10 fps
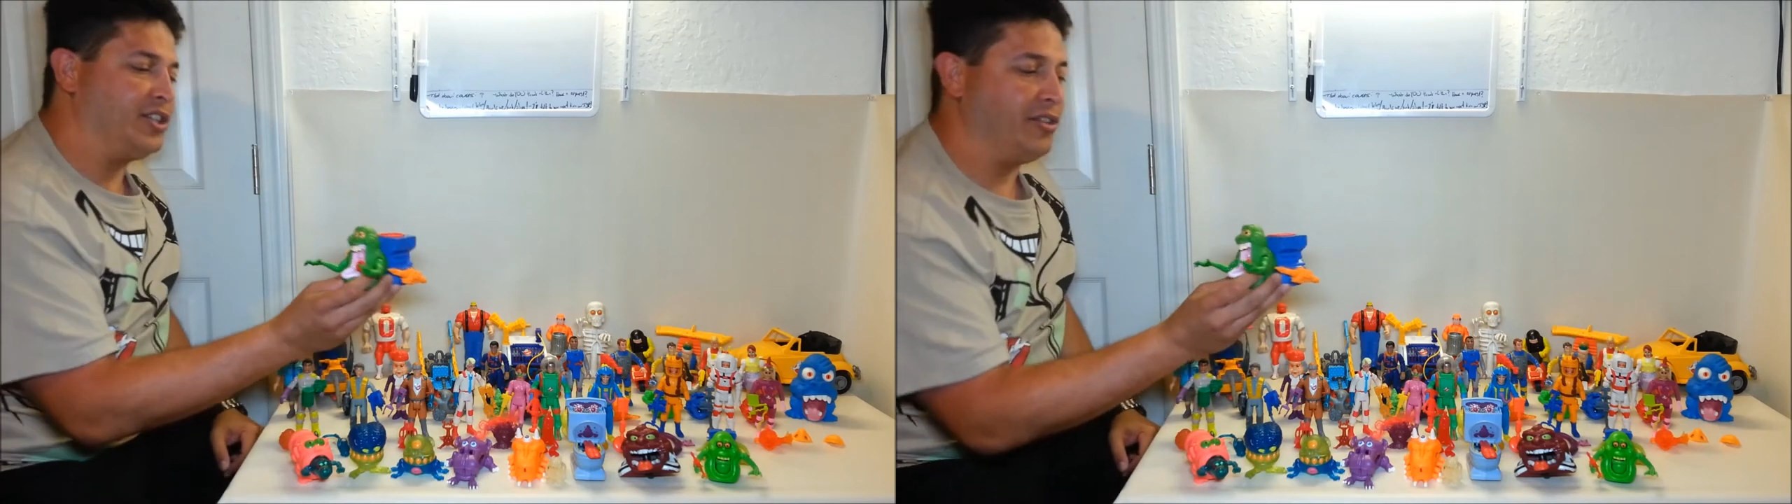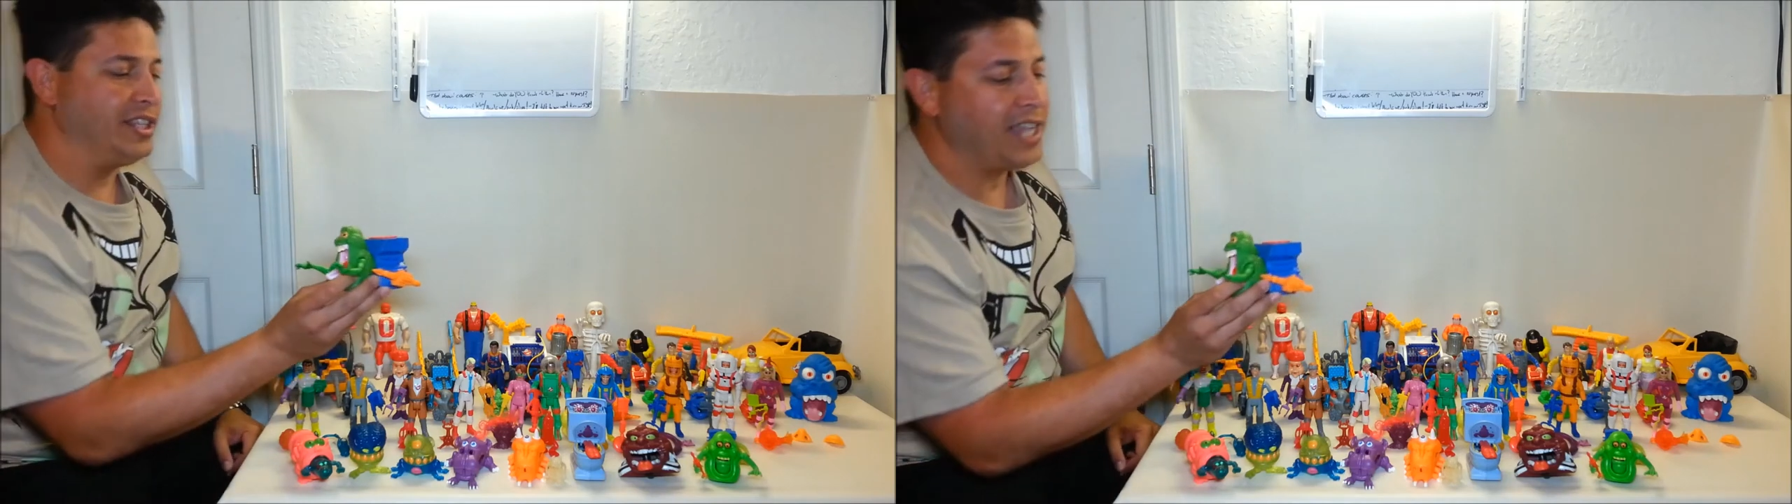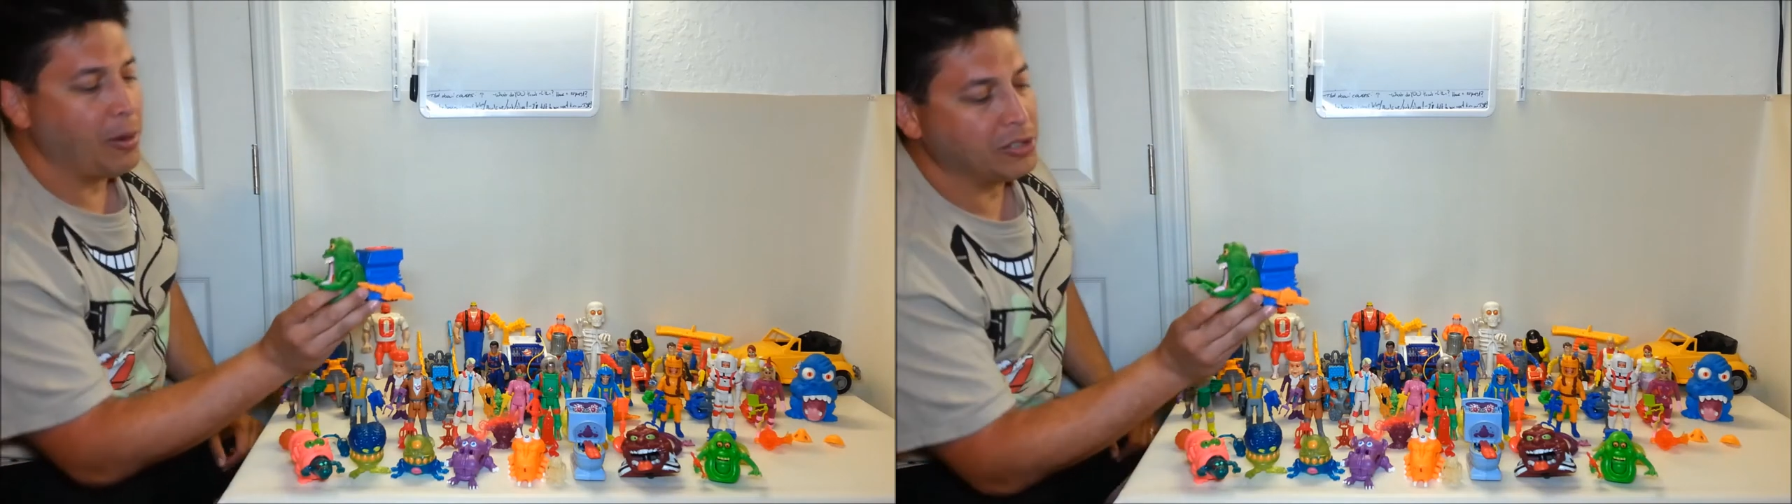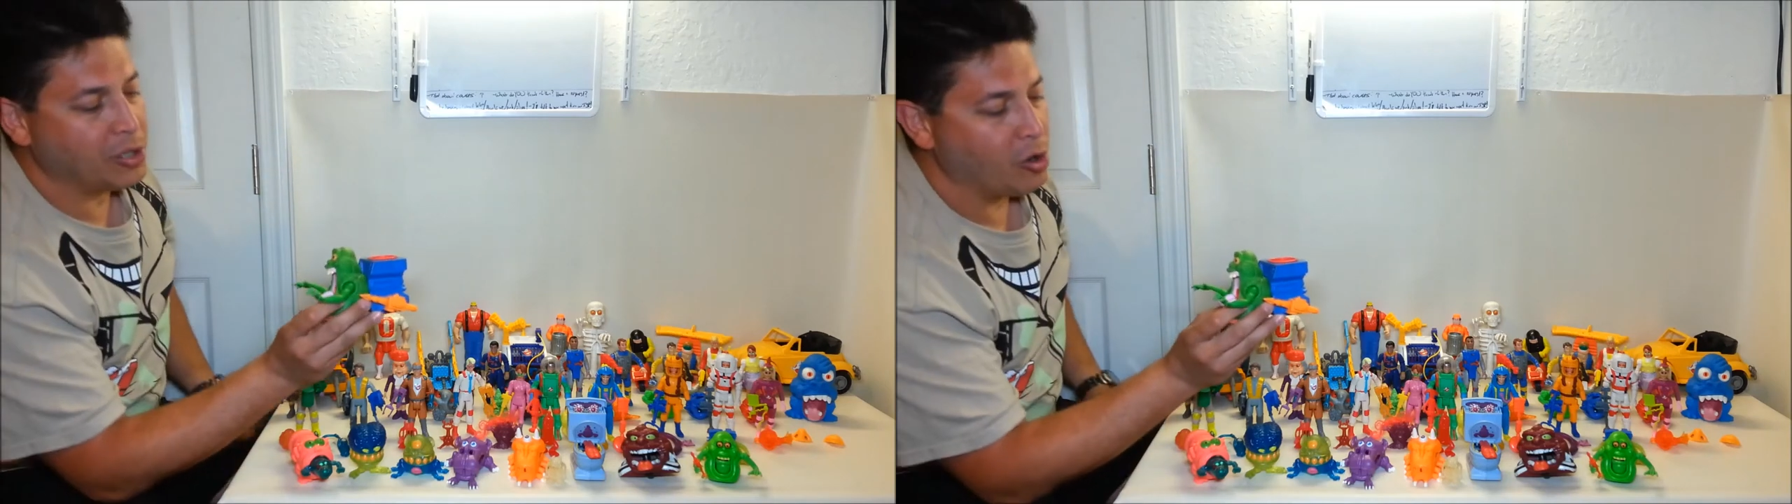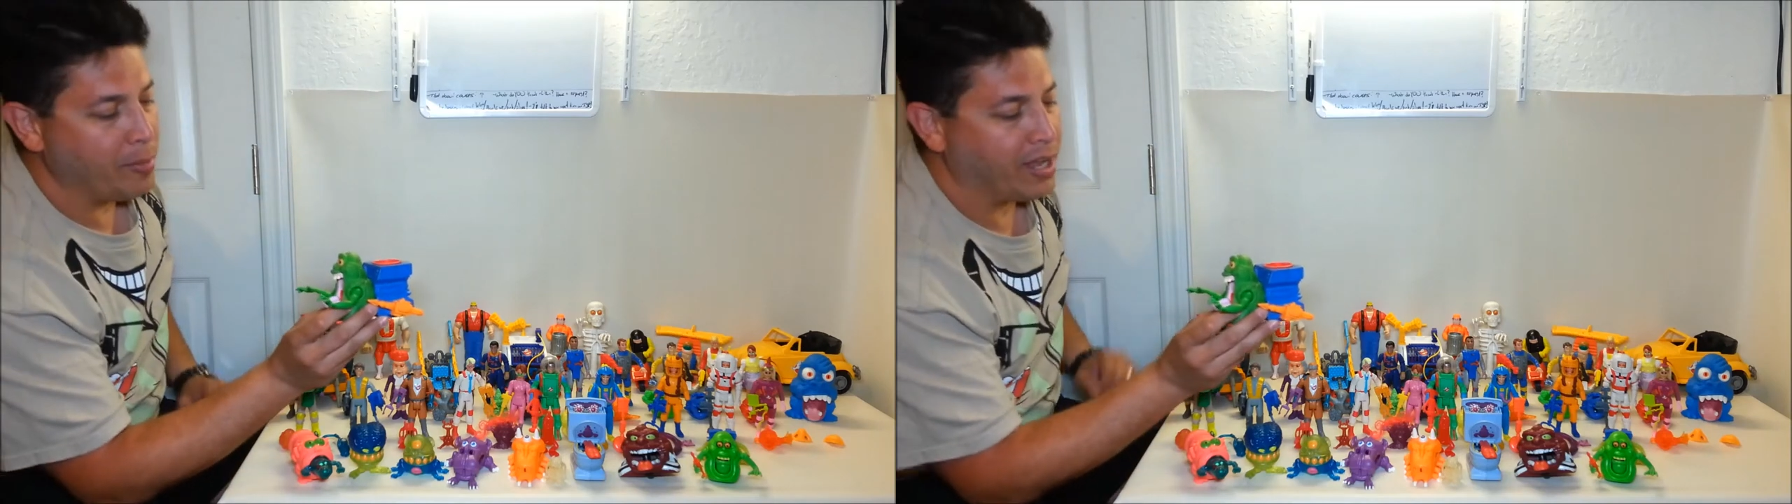So this guy was
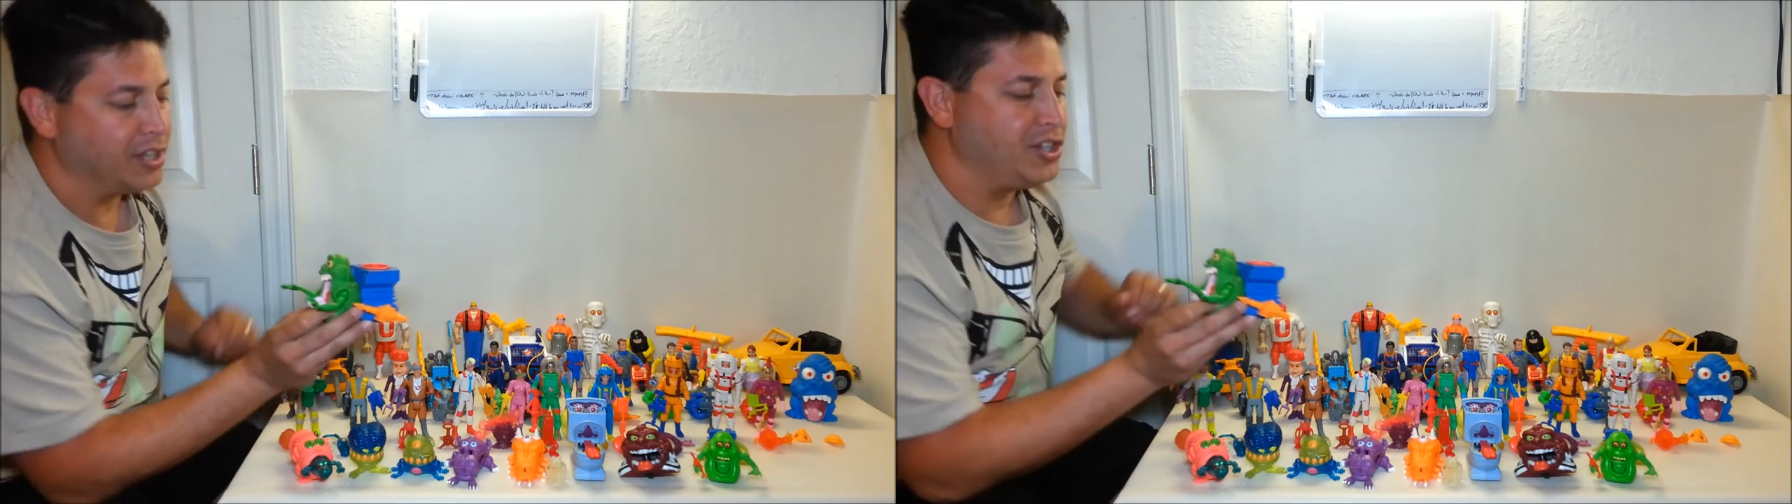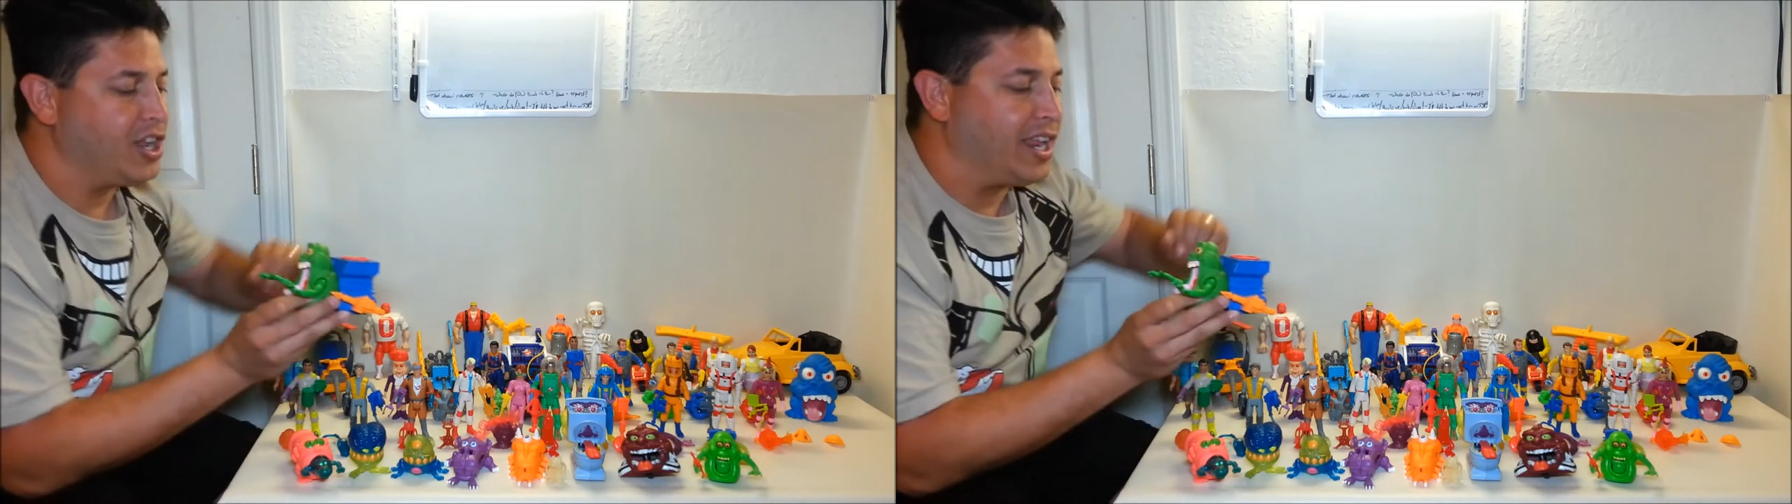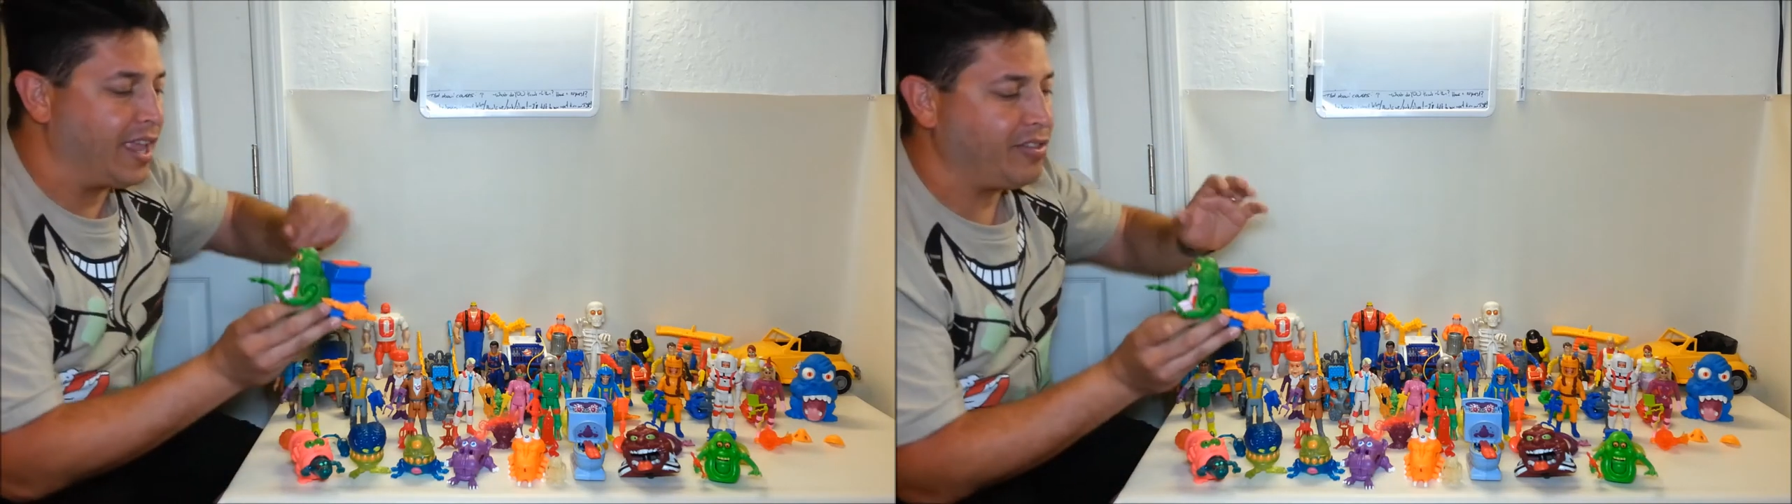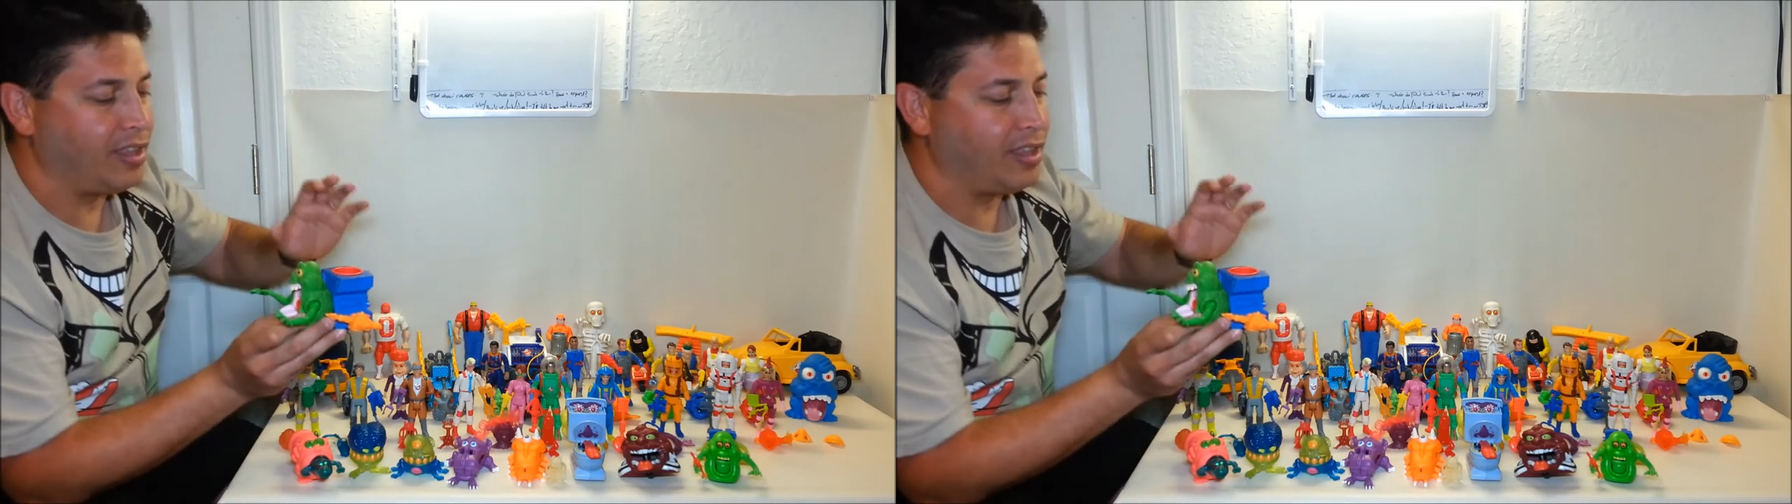cool because you could get